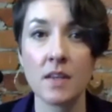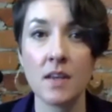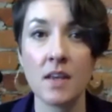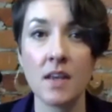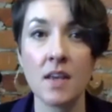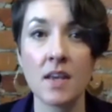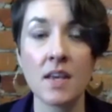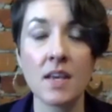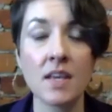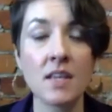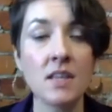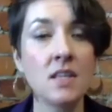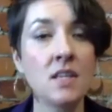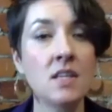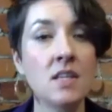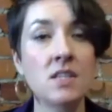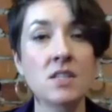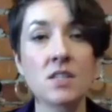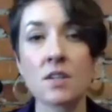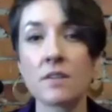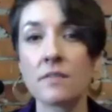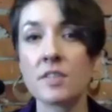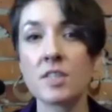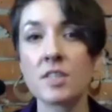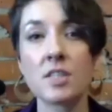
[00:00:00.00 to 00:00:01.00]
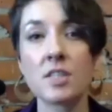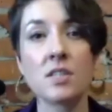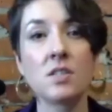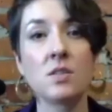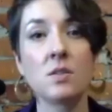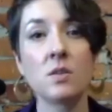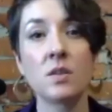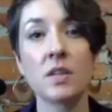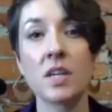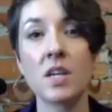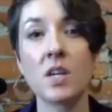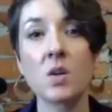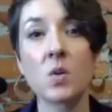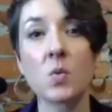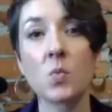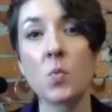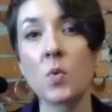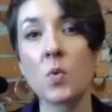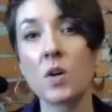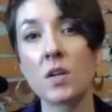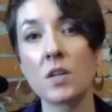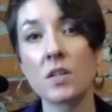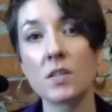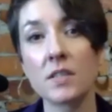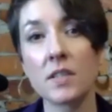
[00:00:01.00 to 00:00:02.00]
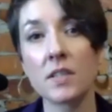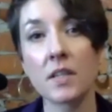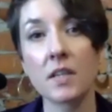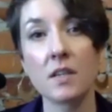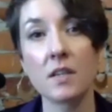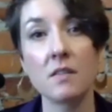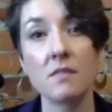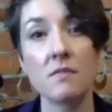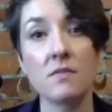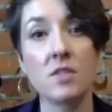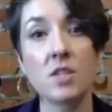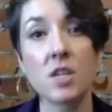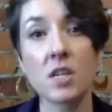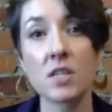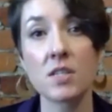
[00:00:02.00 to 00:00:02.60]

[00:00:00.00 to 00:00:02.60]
In these services, you'll hear words like you've just